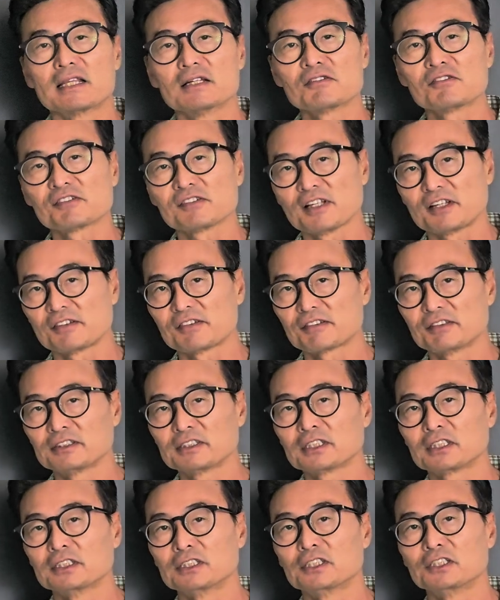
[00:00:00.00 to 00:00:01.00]
In this
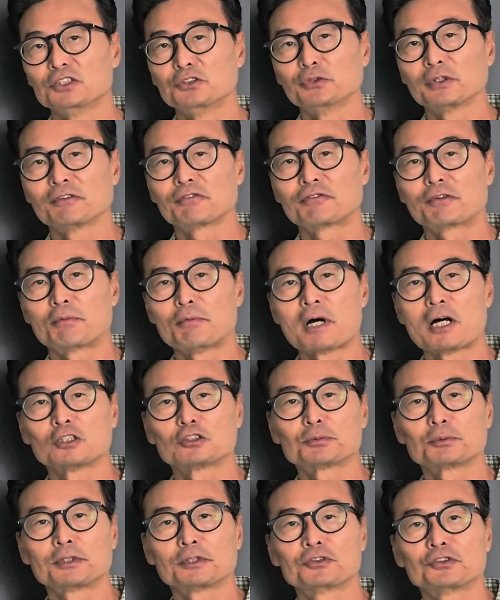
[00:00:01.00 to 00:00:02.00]
lesson, continuing from
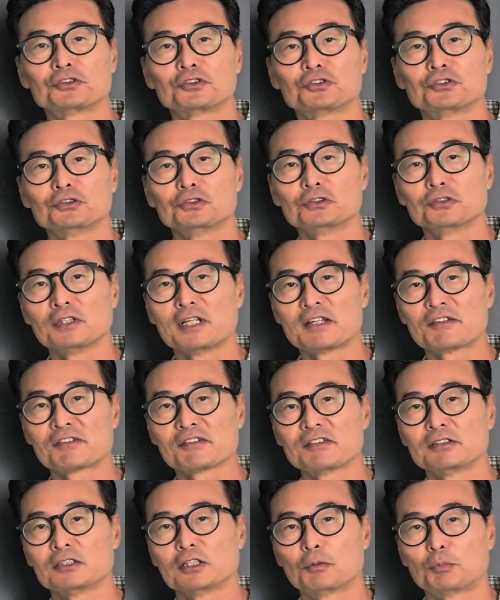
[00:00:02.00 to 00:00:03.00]
Algebra 2
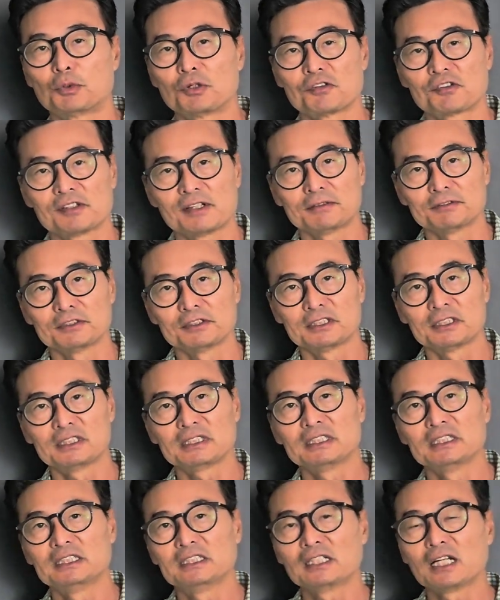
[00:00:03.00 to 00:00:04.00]
lesson number
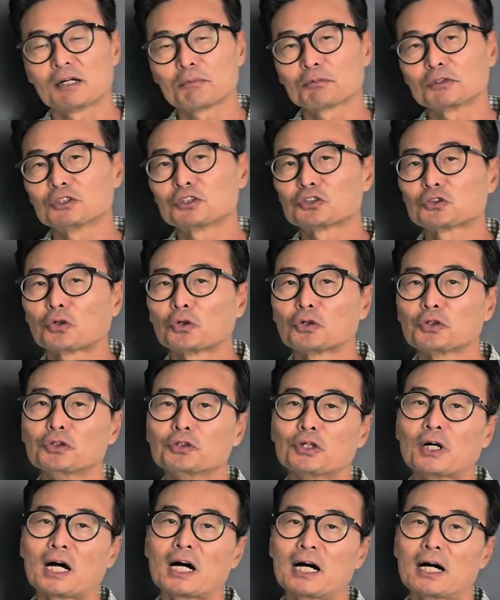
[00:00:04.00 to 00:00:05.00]
17, I'm going to show
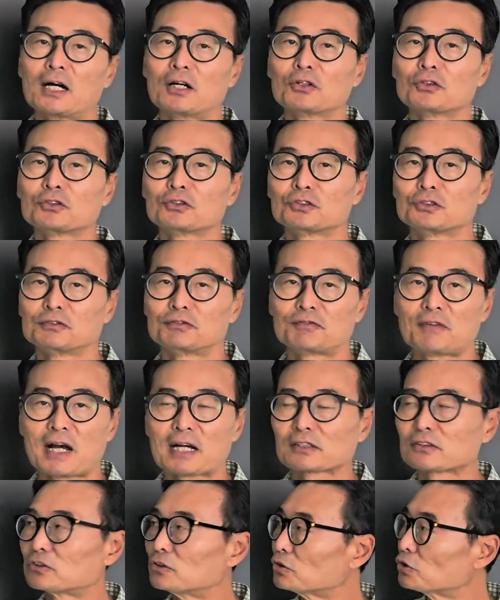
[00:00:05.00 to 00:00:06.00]
you how to
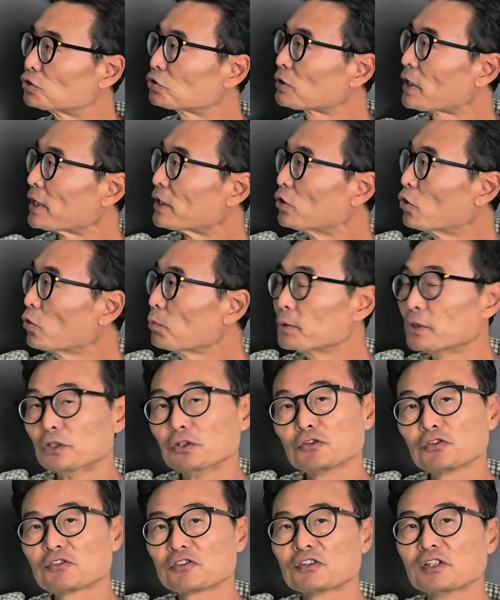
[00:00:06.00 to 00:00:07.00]
factor
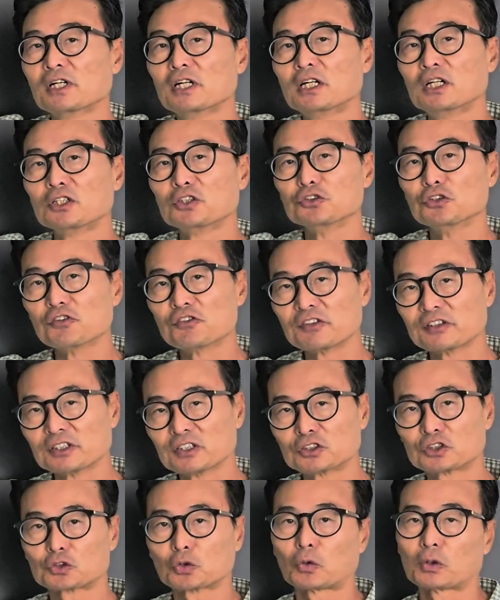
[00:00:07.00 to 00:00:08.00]
trinomials using
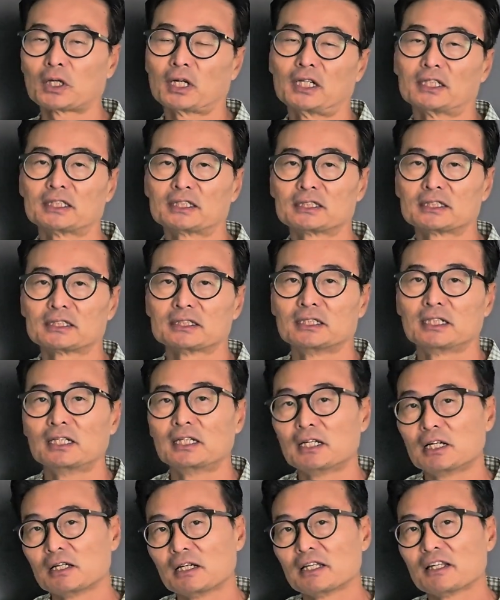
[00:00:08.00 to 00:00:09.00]
the shortcuts,
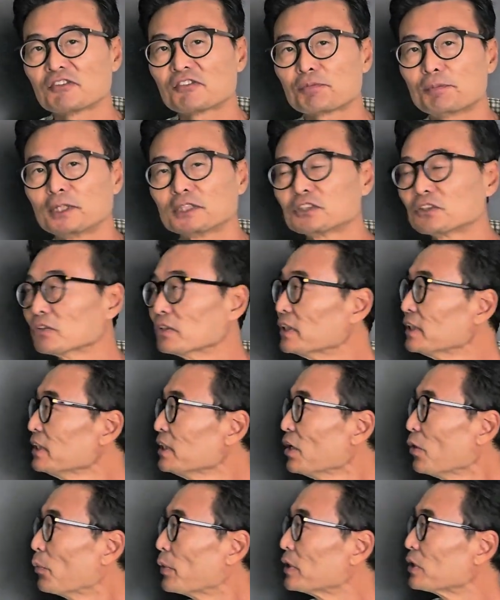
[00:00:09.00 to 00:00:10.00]
especially
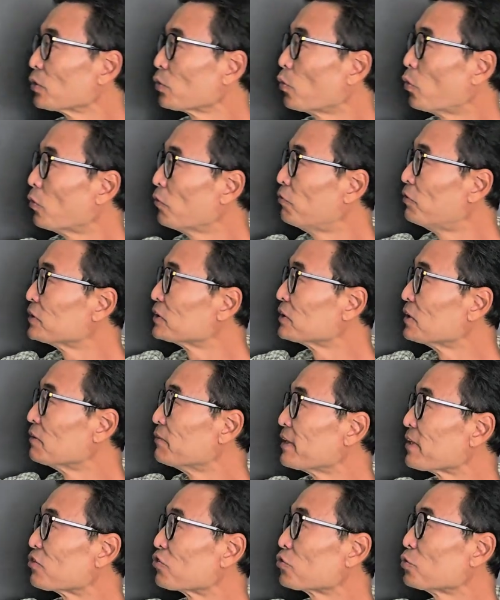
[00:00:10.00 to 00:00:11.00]
when the coefficient
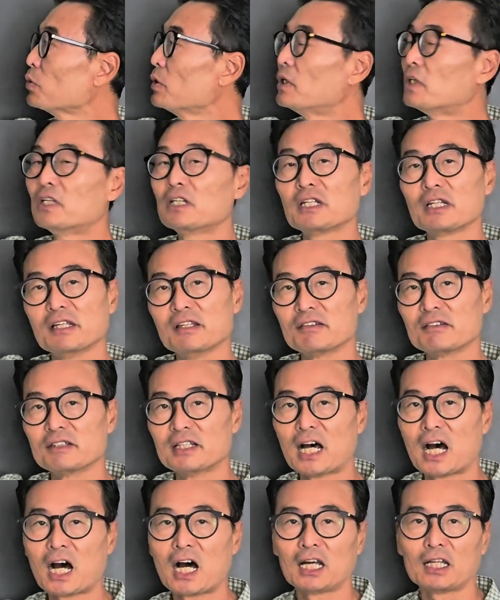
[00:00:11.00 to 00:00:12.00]
of x squared is
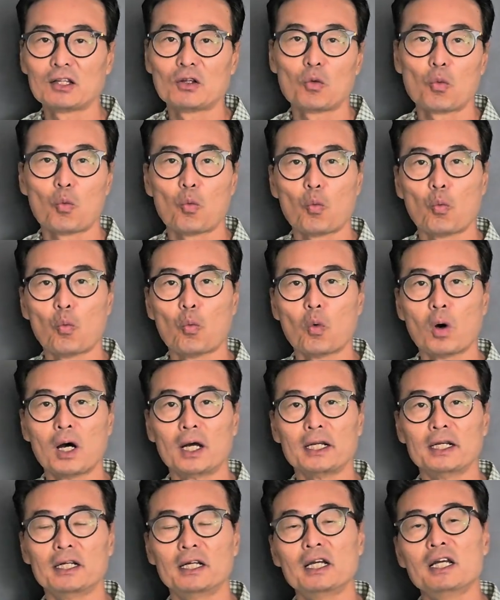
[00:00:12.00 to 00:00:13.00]
not
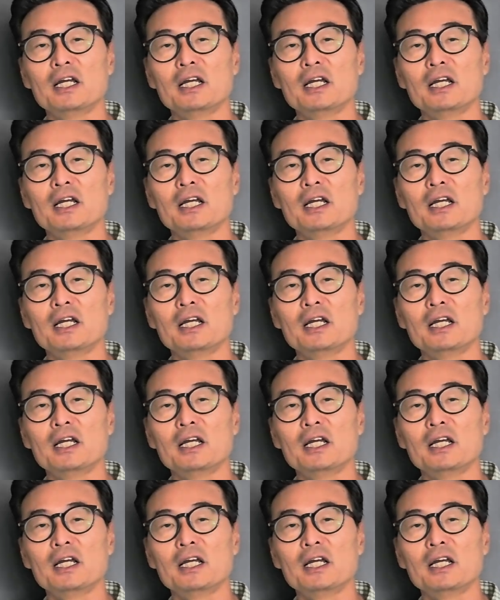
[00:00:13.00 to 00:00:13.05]
1.